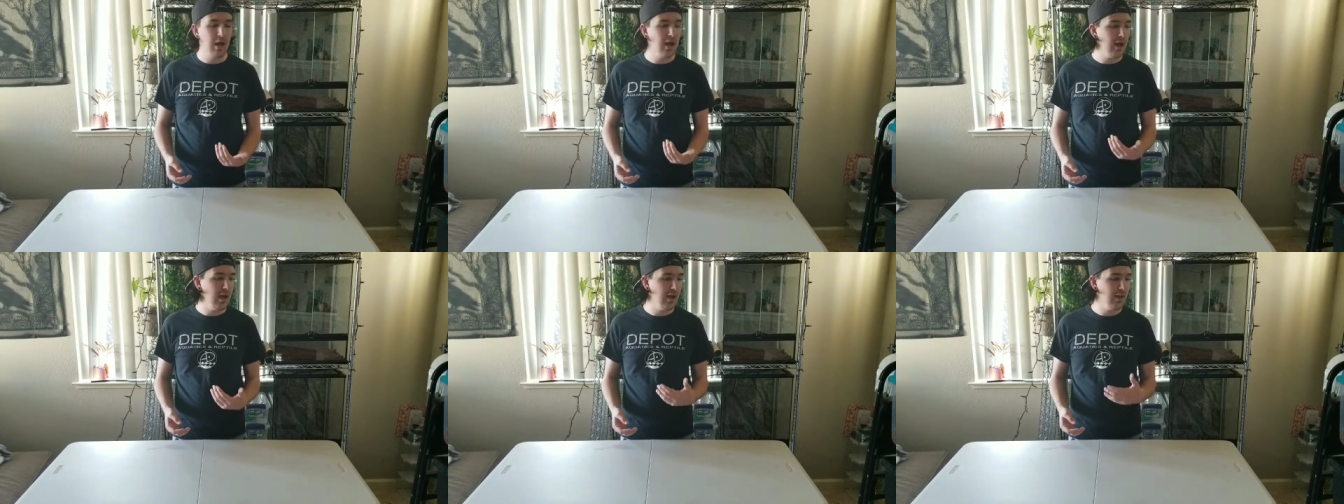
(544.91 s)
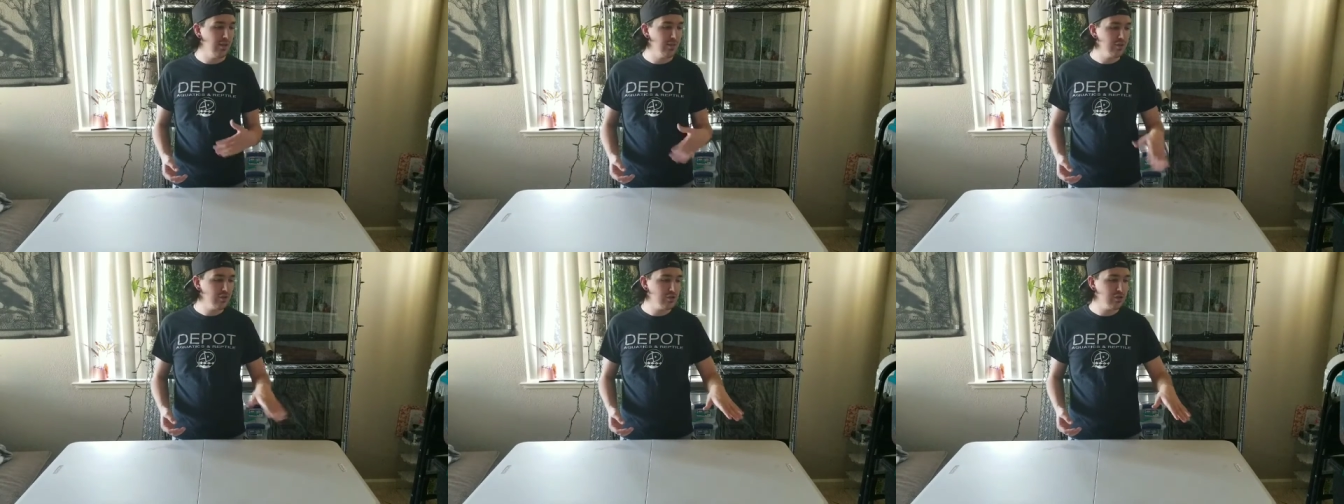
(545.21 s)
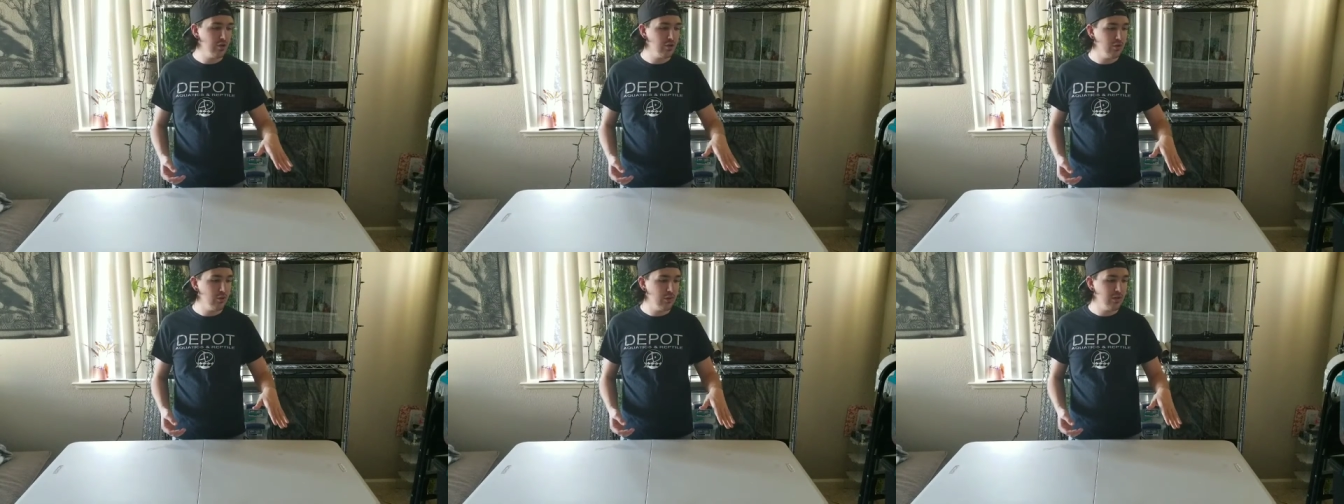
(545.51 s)
Uh, let me
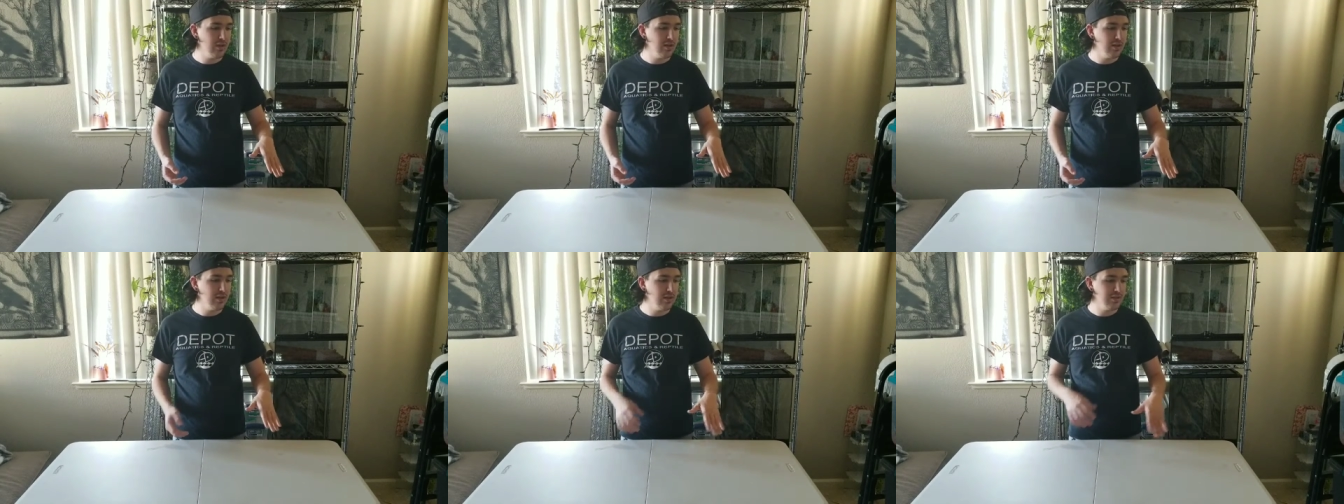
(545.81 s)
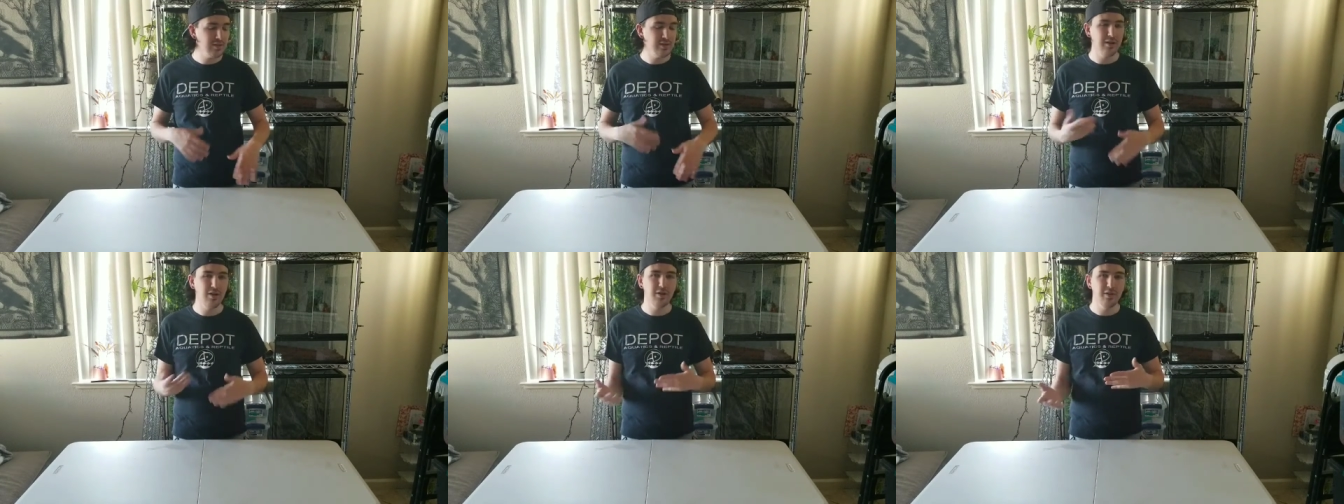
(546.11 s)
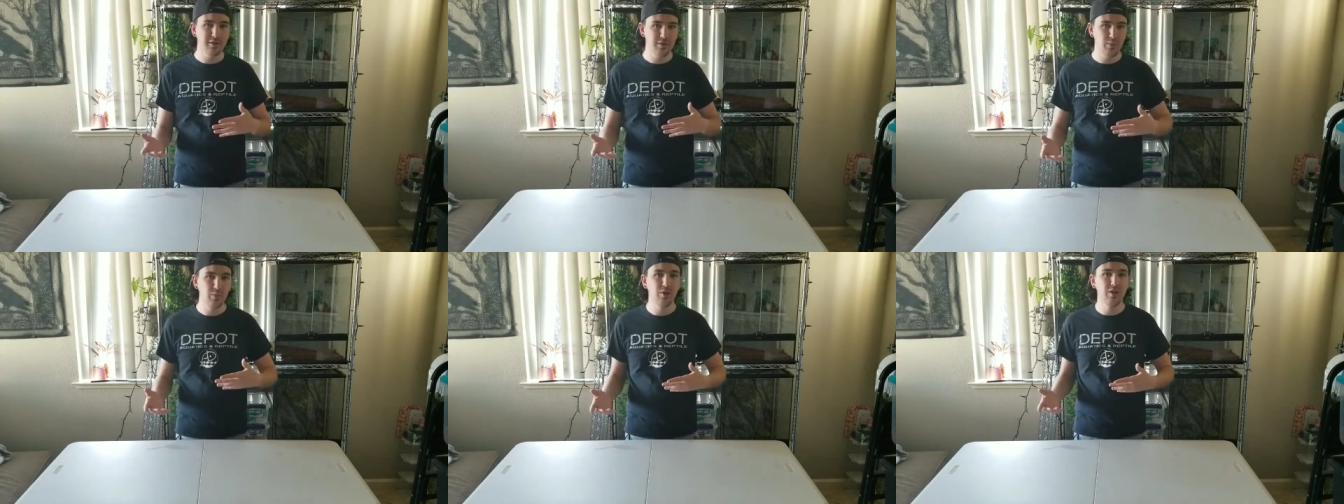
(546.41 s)
show you what it is and I'll
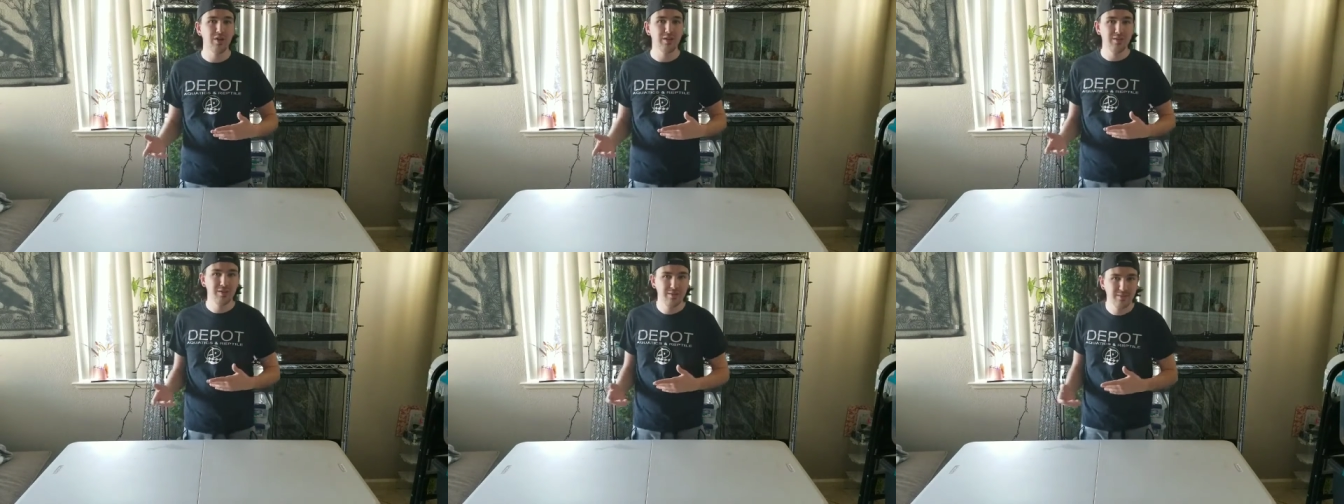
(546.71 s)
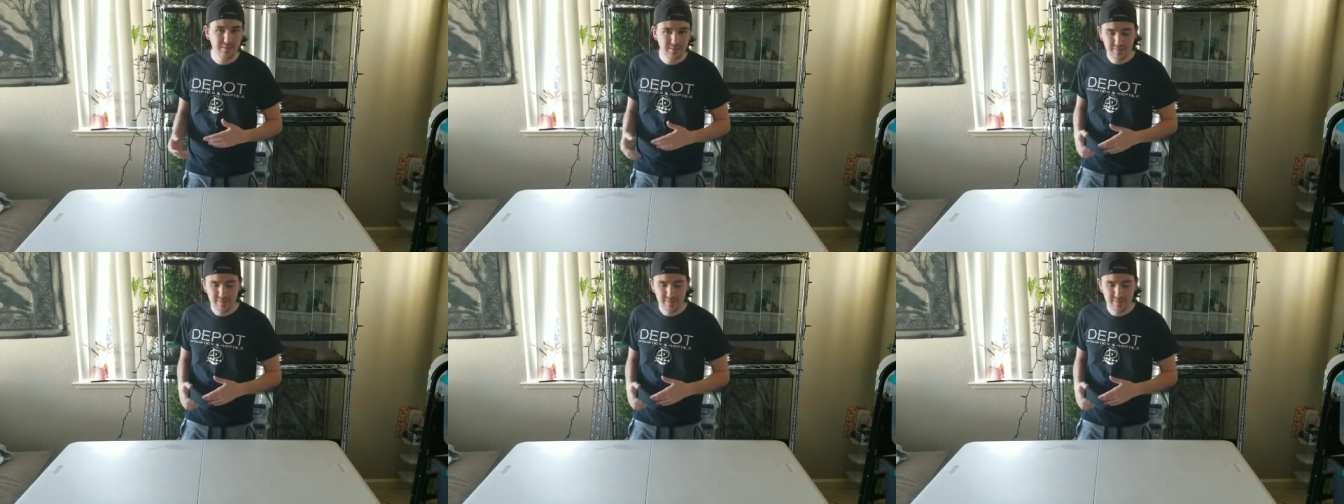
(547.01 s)
explain.